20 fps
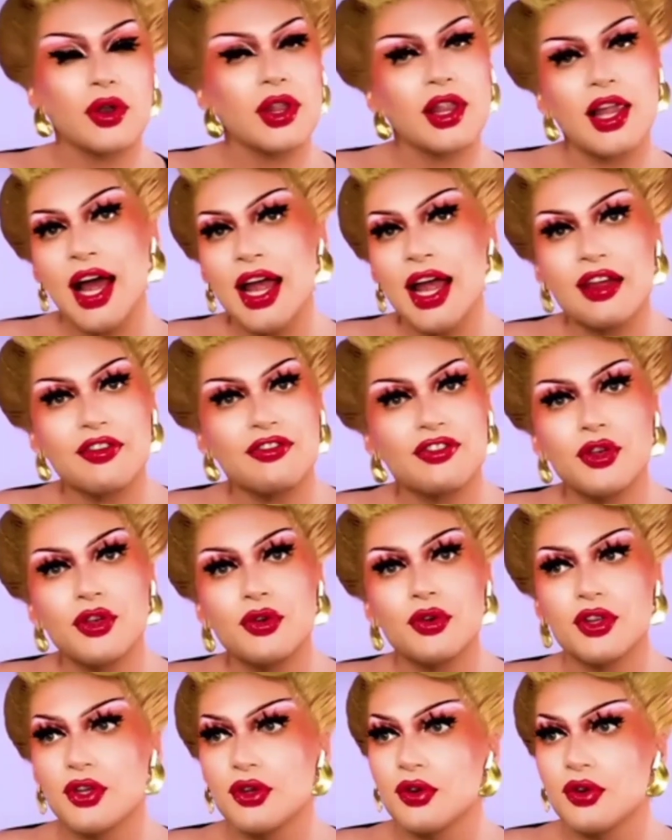for life.
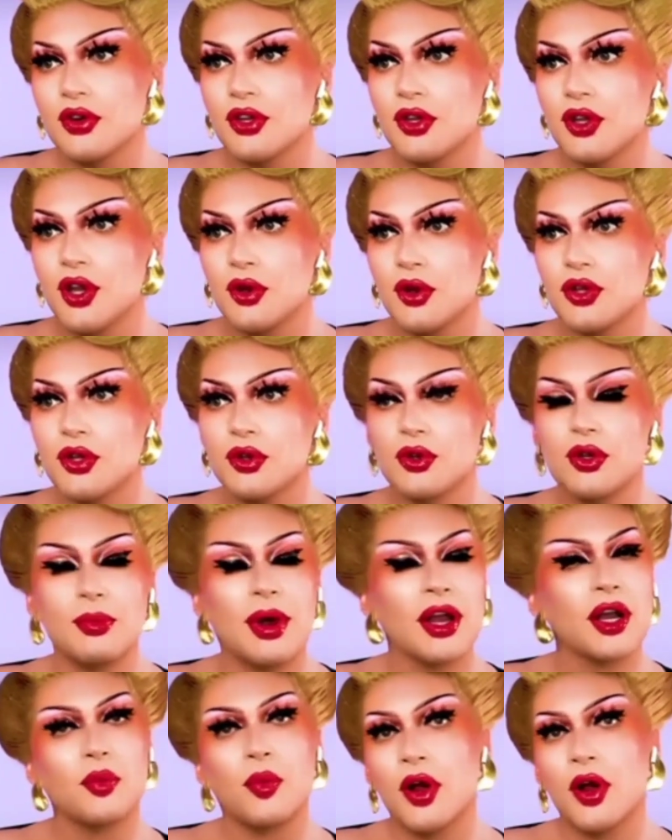
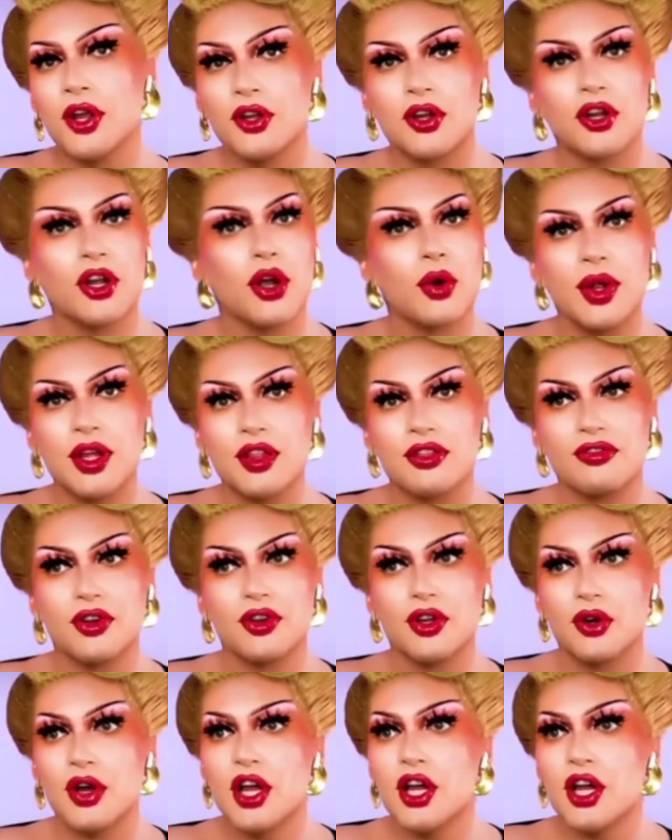No matter what you're going
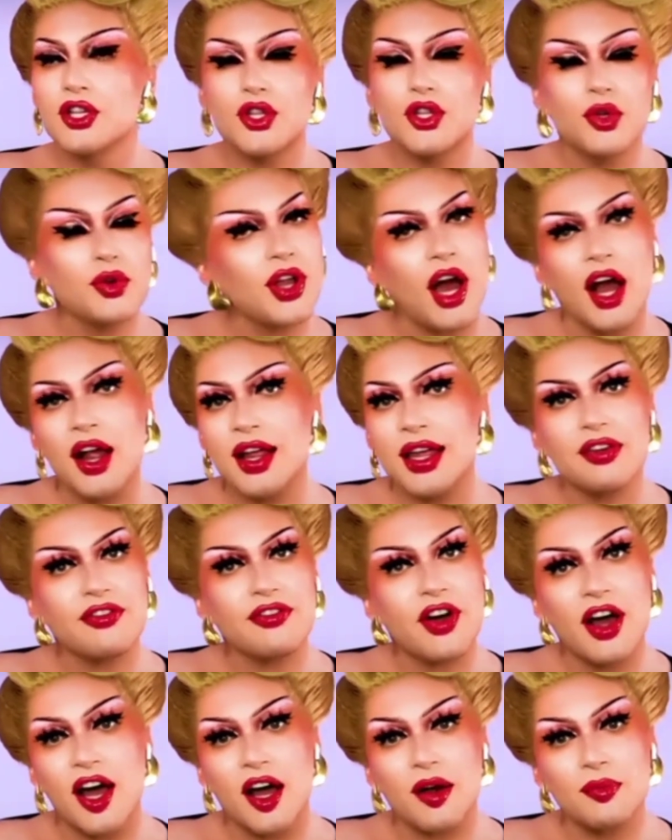through, do not
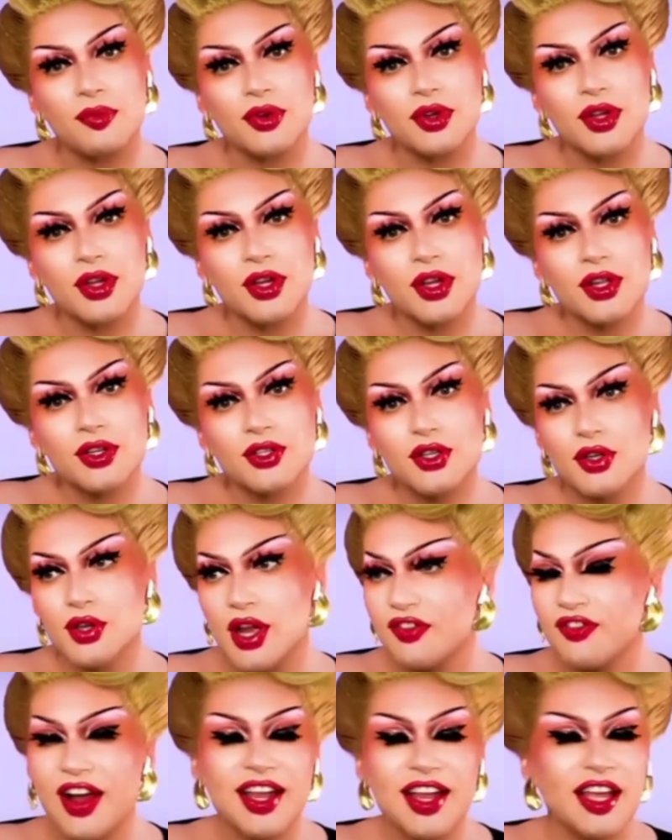give up.
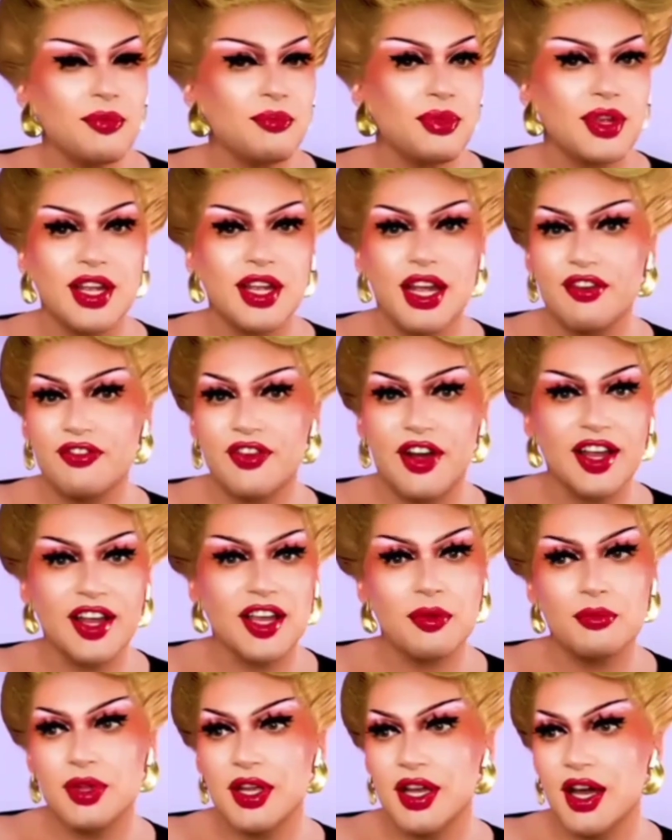If I can be
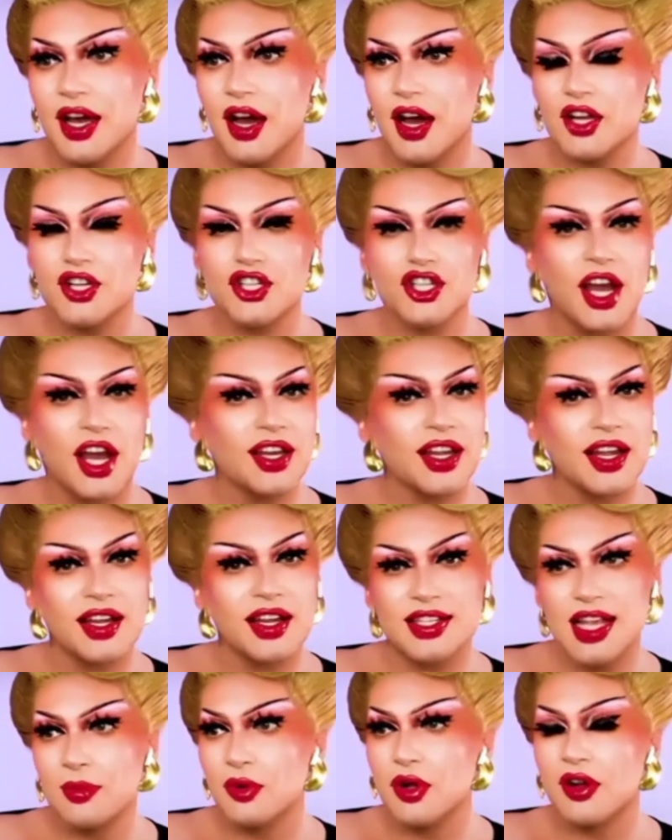a shining
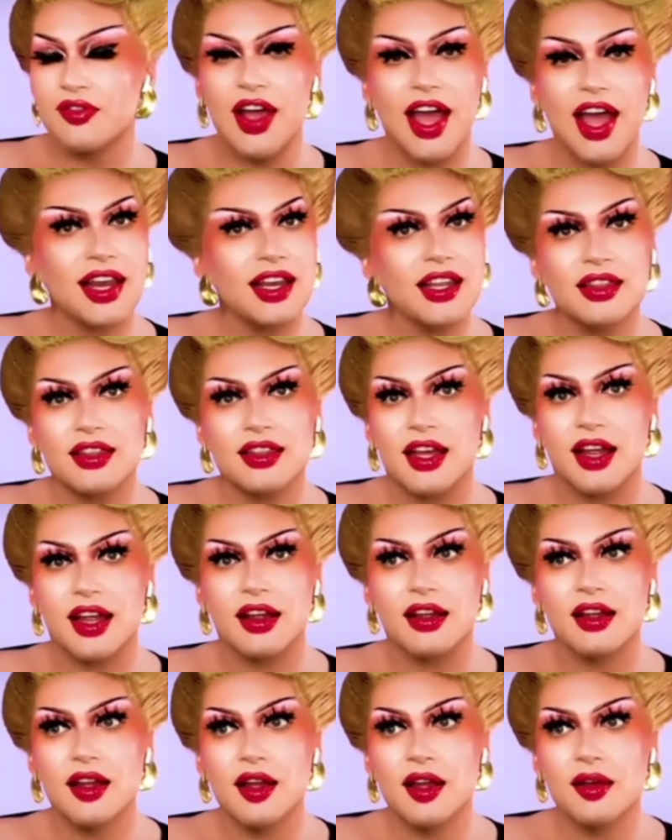example of
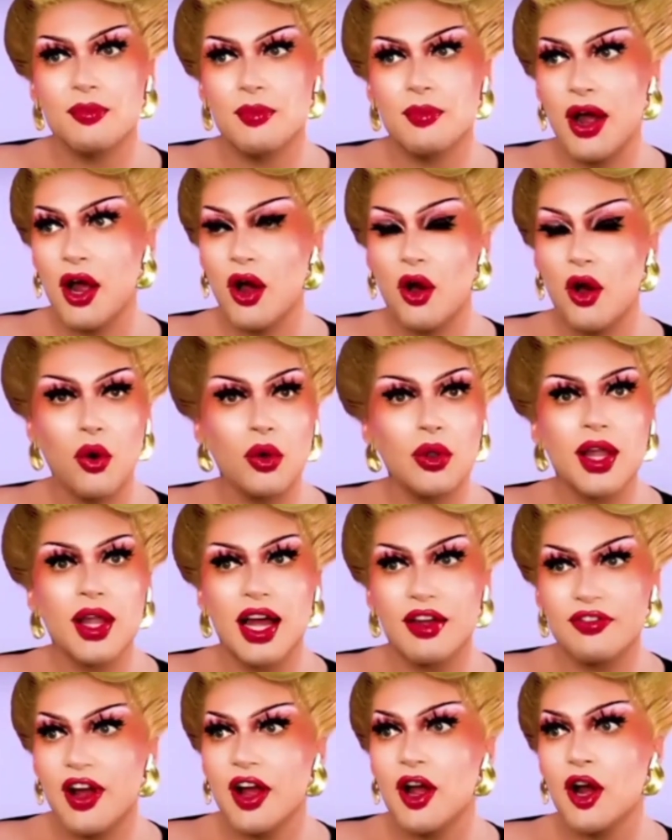anything my whole
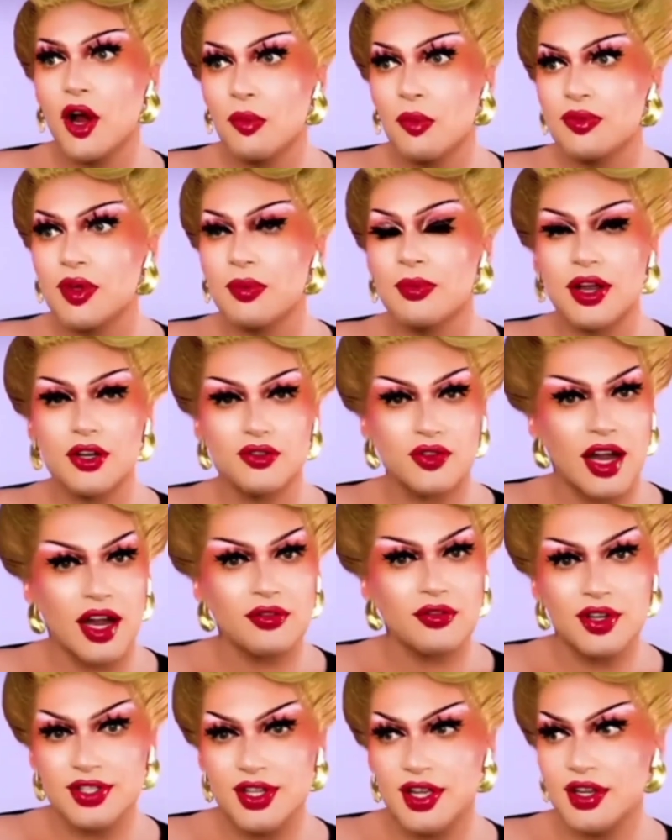life, I hope that my
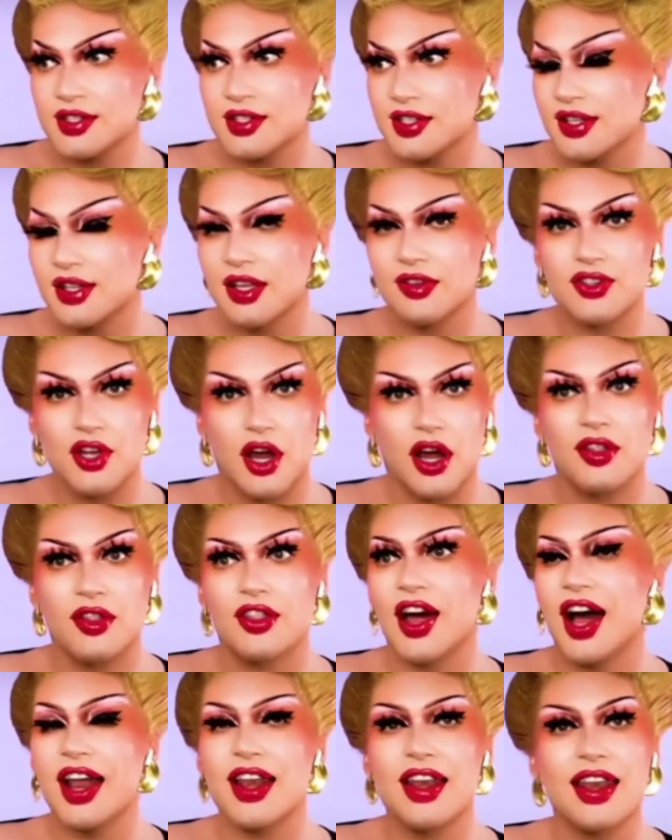Drag Race legacy lives
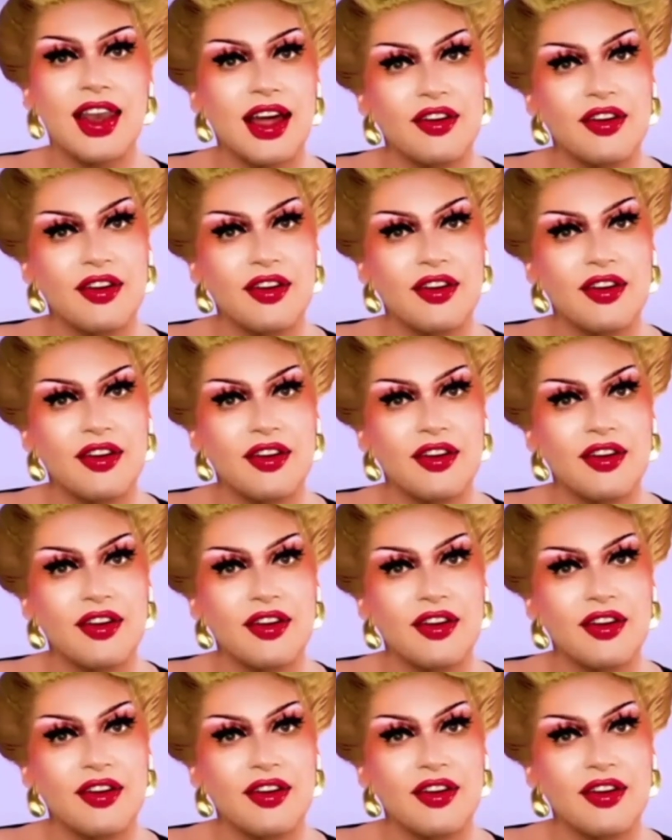on, that I